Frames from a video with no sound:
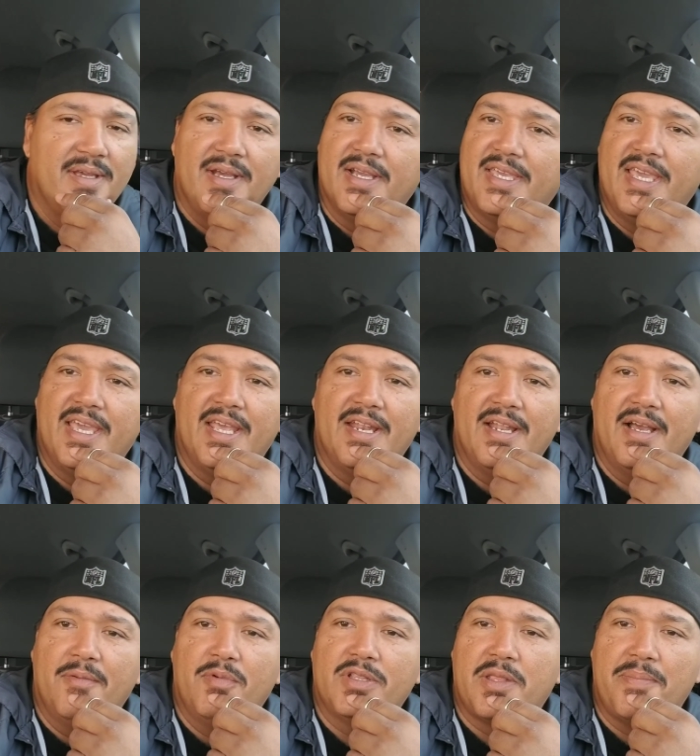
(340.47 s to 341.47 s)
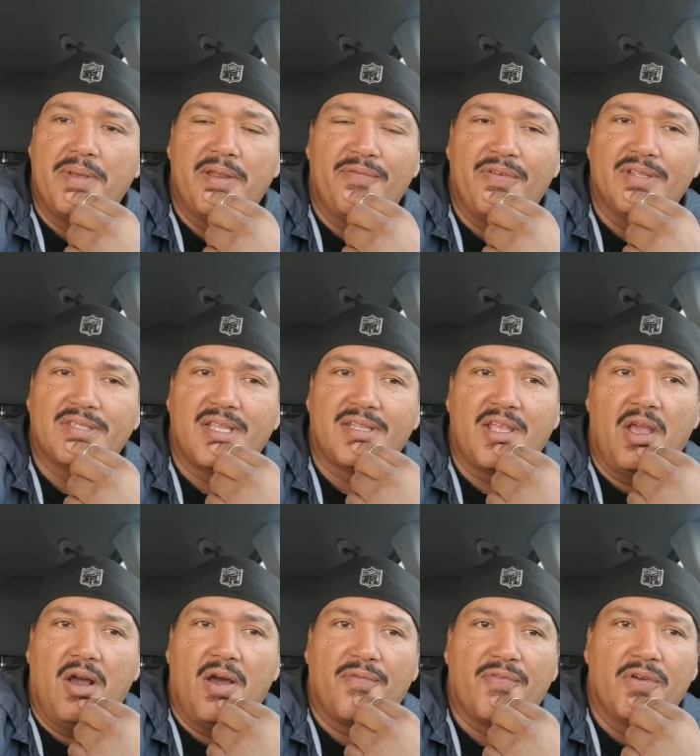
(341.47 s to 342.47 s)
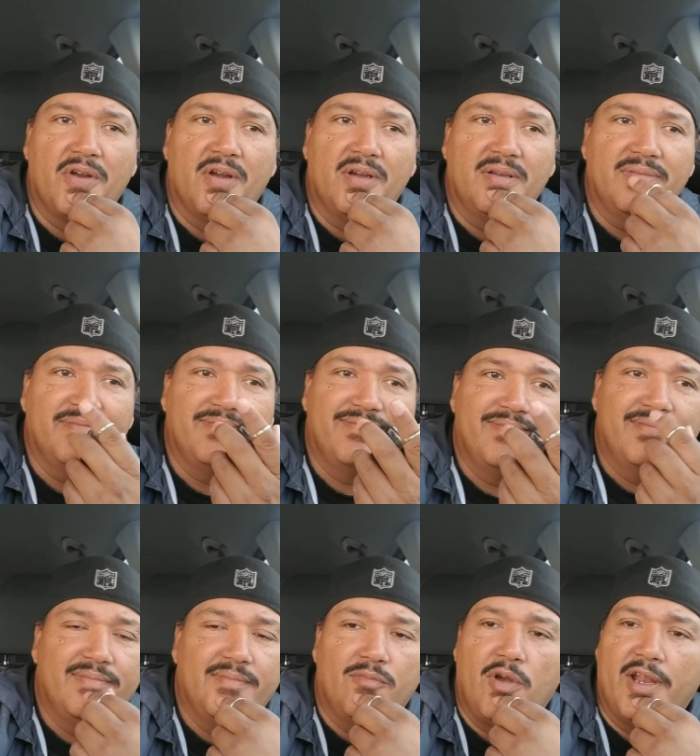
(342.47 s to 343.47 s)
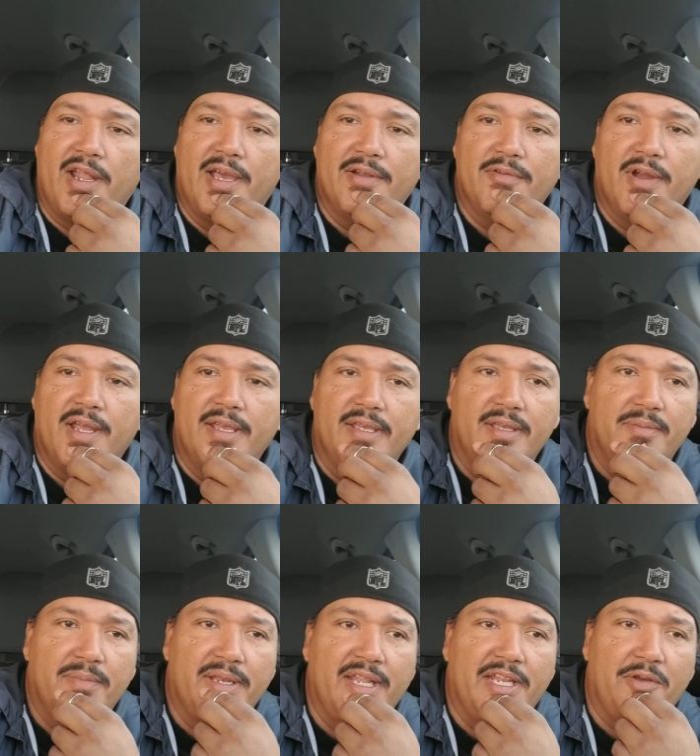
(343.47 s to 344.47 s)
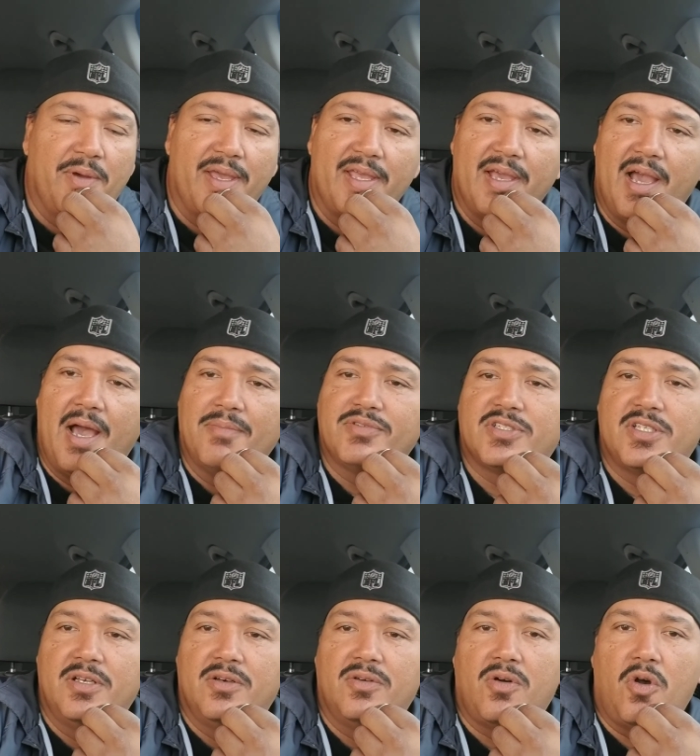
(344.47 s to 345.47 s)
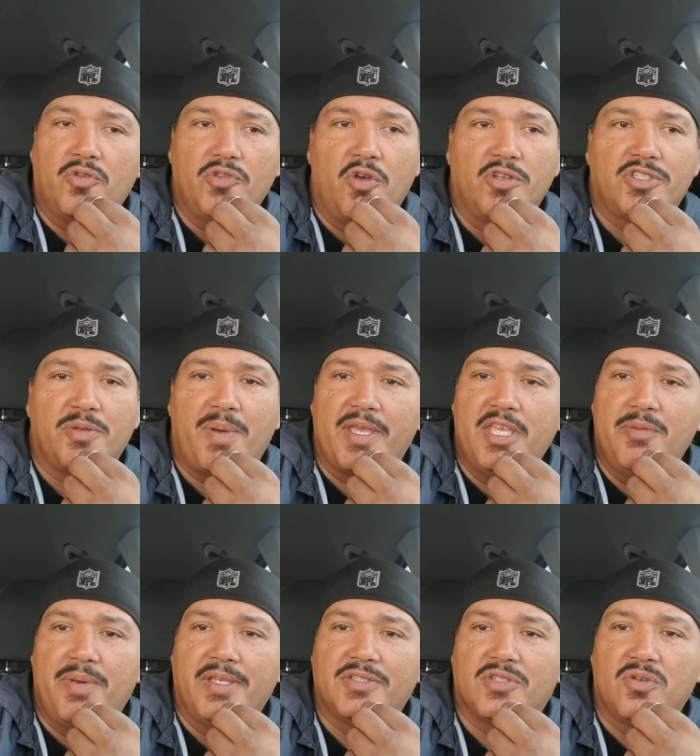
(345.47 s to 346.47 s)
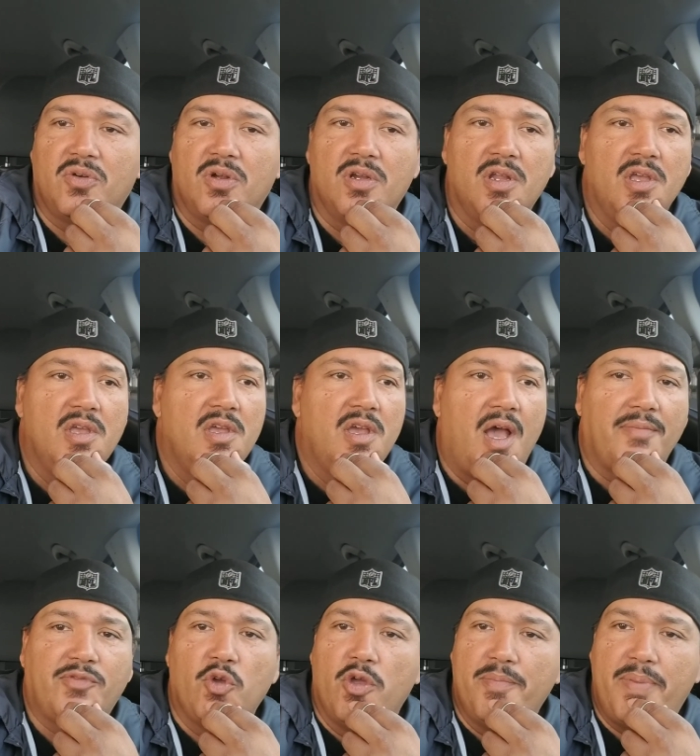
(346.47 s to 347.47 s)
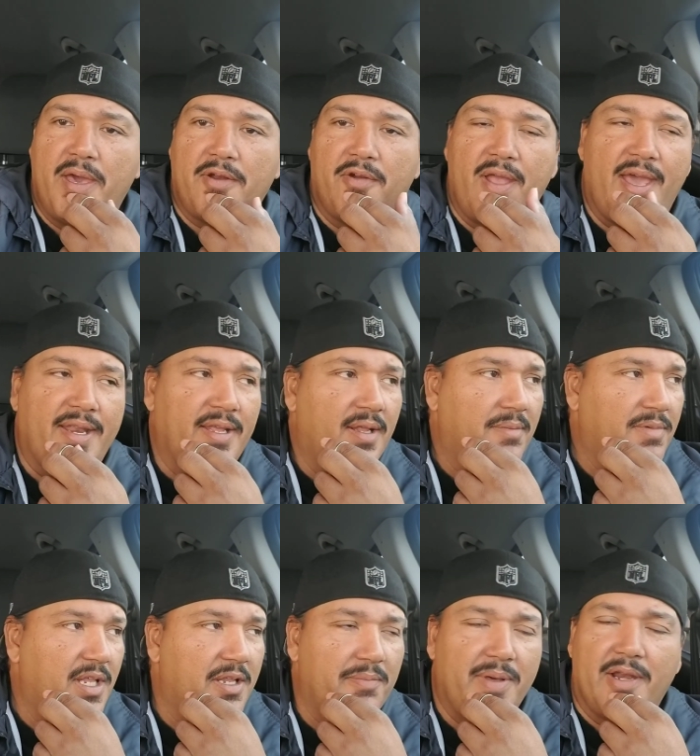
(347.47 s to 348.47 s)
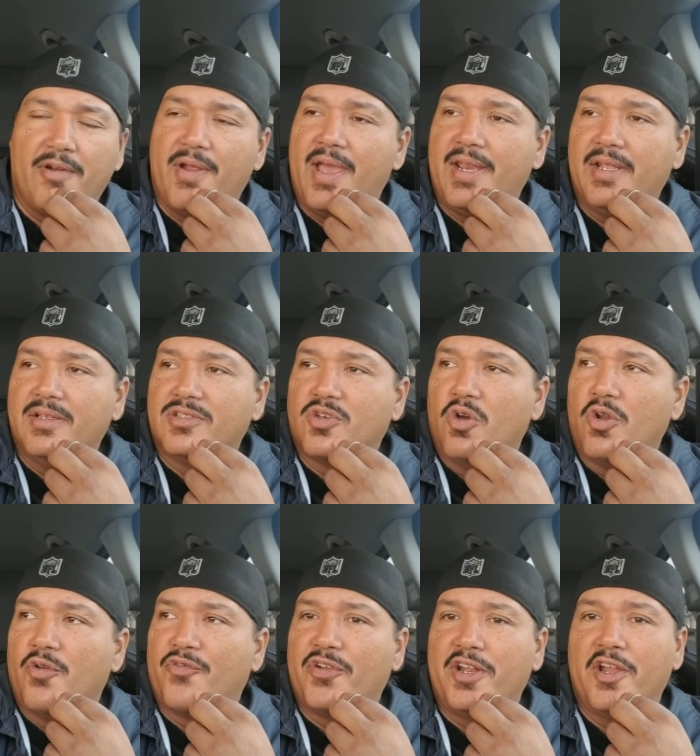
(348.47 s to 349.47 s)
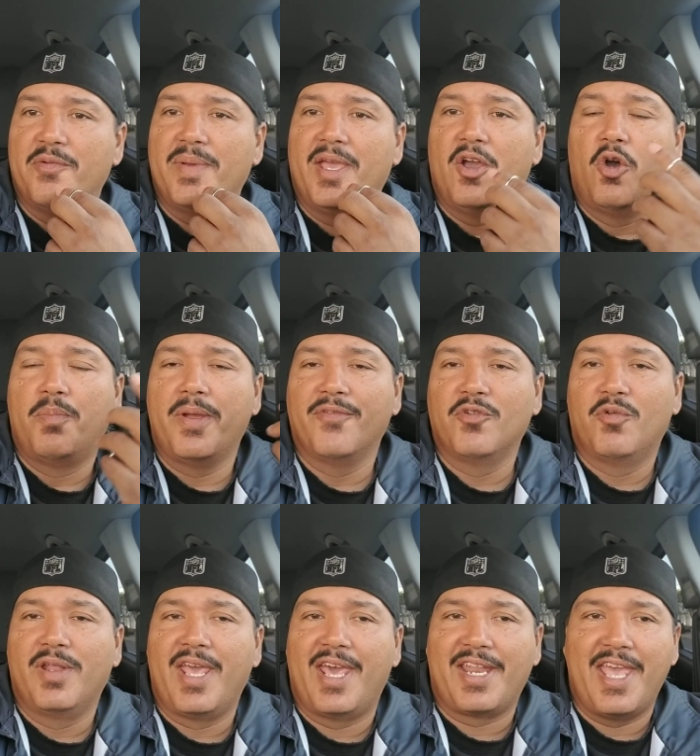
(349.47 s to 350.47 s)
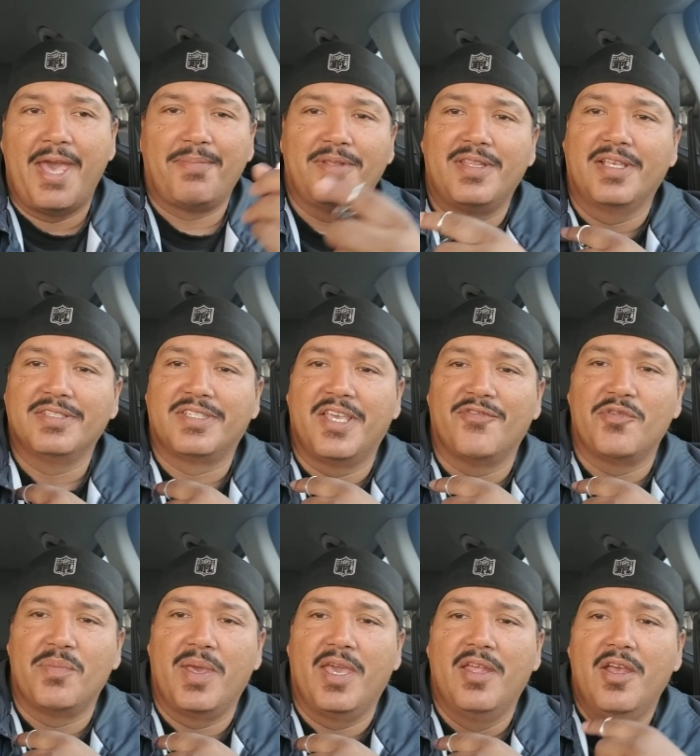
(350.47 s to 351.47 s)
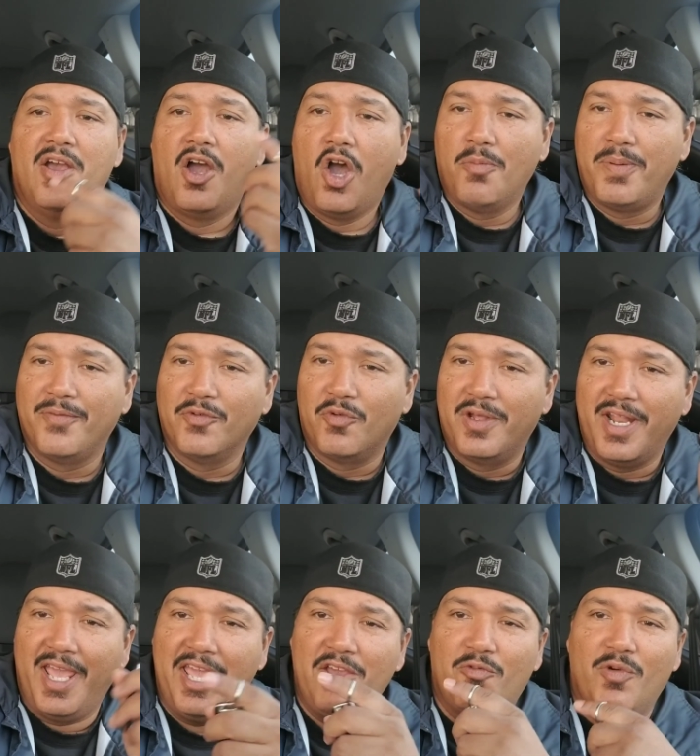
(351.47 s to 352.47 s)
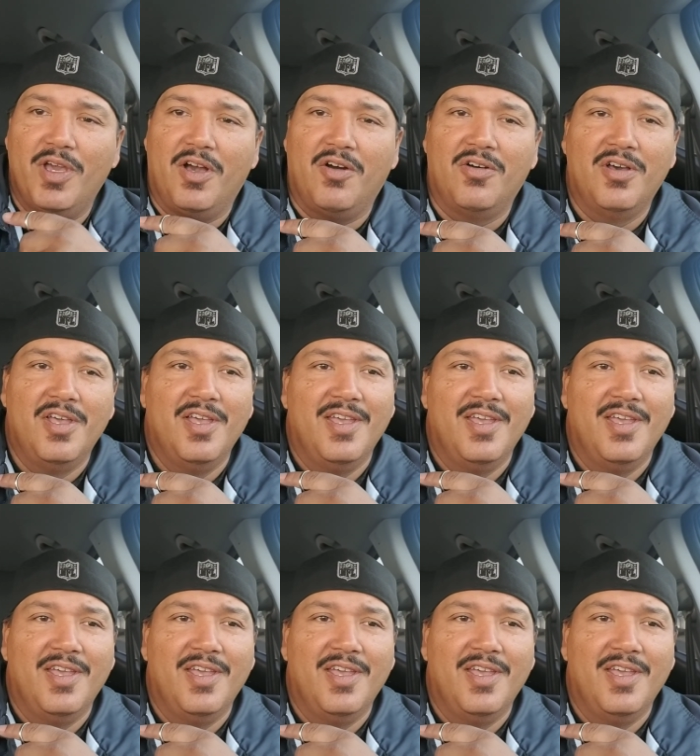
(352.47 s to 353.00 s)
Again, with the benefits that they offer, why not, right? But anyway, I'm still holding on to my eBay store. I'm doing better at it. I'm getting better at it. It's going on for there, man. Hope everyone had a happy Thanksgiving, man. Hope everyone ate well